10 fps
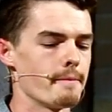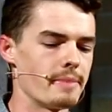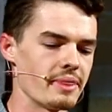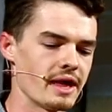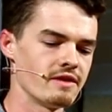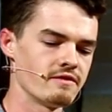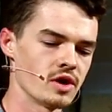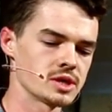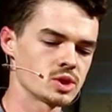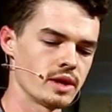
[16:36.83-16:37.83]
But then in
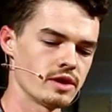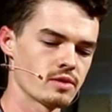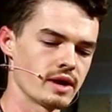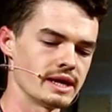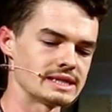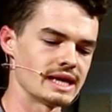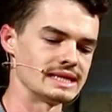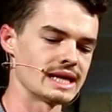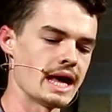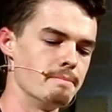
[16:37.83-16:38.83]
verse 23, it
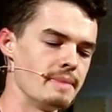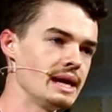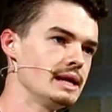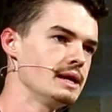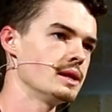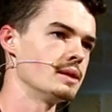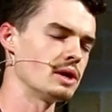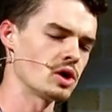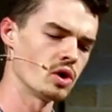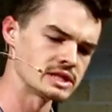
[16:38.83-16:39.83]
says, immediately,
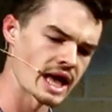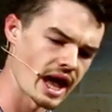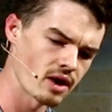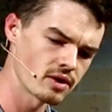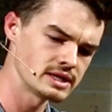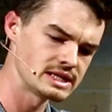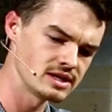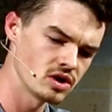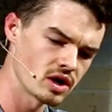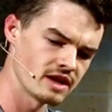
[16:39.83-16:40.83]
because Herod
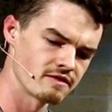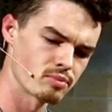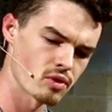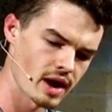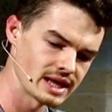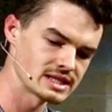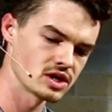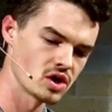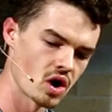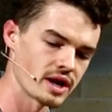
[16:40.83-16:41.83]
did not give praise
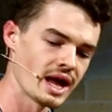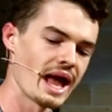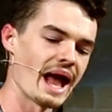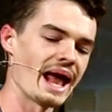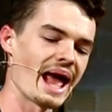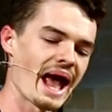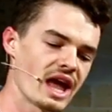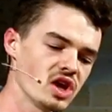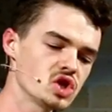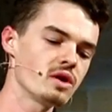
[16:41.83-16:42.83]
to God, an
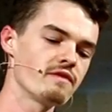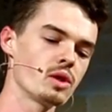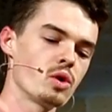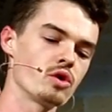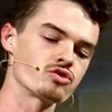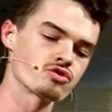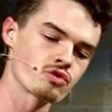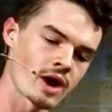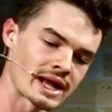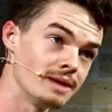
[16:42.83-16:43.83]
angel of the Lord
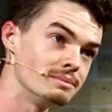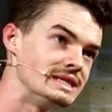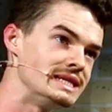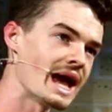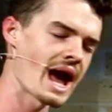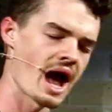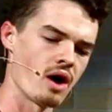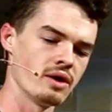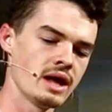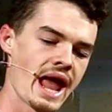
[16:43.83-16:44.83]
struck him
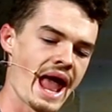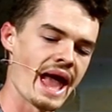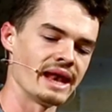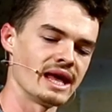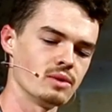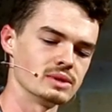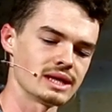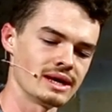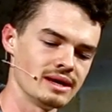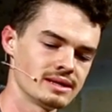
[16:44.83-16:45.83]
down and he was
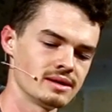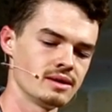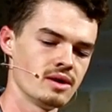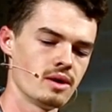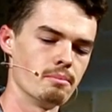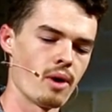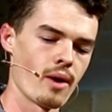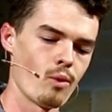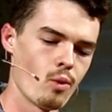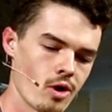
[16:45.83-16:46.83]
eaten
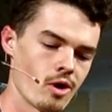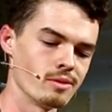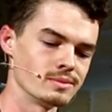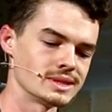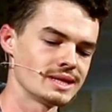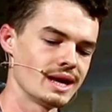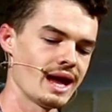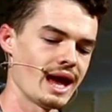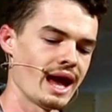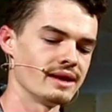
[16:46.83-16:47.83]
by worms
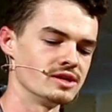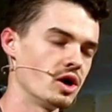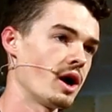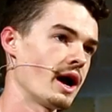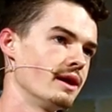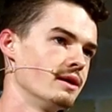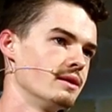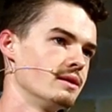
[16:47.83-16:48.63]
and died.